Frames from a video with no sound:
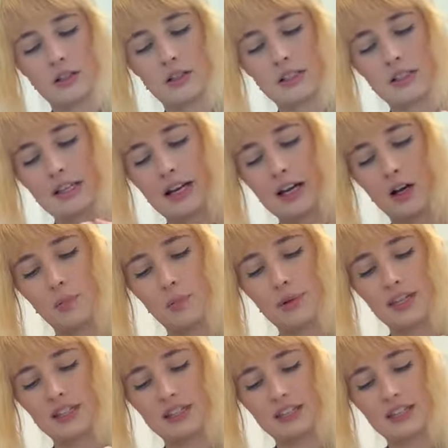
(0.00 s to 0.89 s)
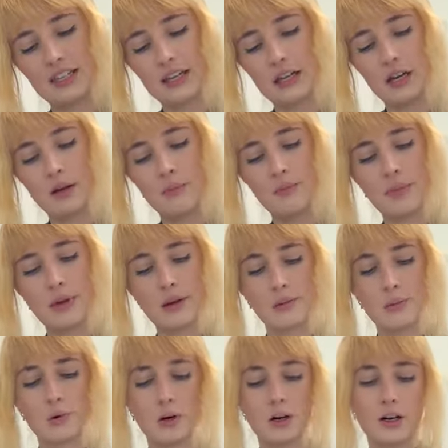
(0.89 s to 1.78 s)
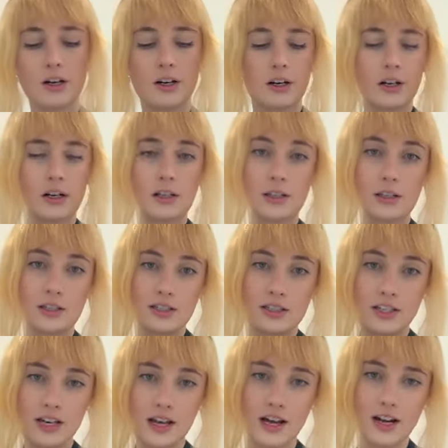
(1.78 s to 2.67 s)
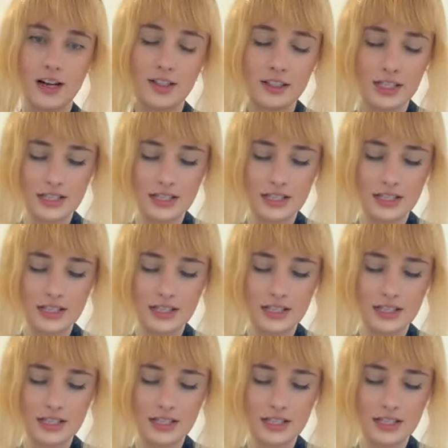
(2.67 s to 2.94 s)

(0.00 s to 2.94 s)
to help it sit a bit more snug.